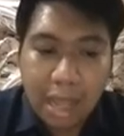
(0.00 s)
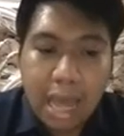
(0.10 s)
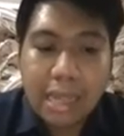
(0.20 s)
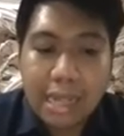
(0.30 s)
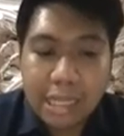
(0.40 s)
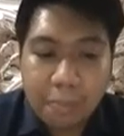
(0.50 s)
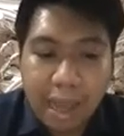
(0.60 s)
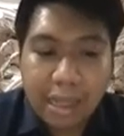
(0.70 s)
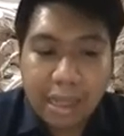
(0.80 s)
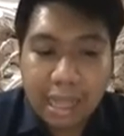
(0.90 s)
Despite
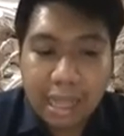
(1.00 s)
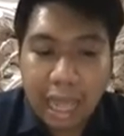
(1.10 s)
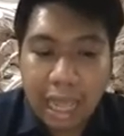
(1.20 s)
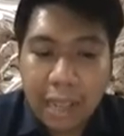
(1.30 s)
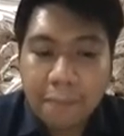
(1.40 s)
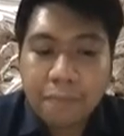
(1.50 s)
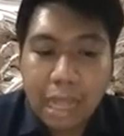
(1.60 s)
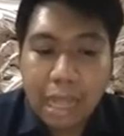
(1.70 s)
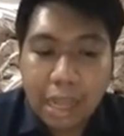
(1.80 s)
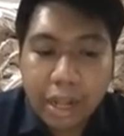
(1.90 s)
the delay,
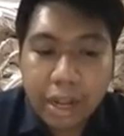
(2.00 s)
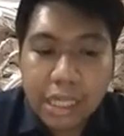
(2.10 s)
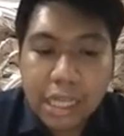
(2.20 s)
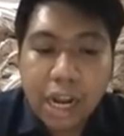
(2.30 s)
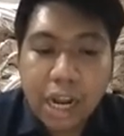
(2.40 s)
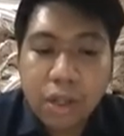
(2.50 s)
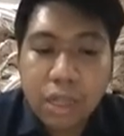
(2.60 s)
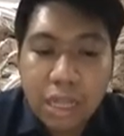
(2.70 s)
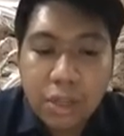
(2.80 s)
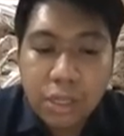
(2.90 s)
learners are
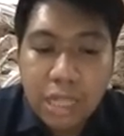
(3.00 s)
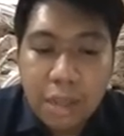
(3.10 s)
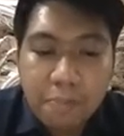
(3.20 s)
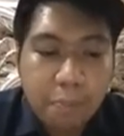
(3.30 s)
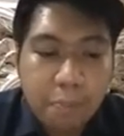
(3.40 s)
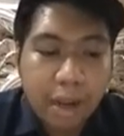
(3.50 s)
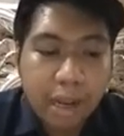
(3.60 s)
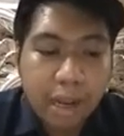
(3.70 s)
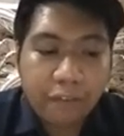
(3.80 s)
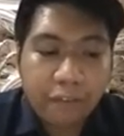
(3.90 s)
continuously preparing
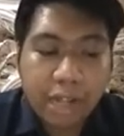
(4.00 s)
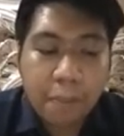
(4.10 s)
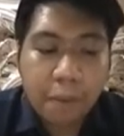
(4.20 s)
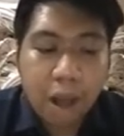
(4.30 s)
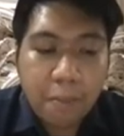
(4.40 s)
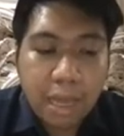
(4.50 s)
for the upcoming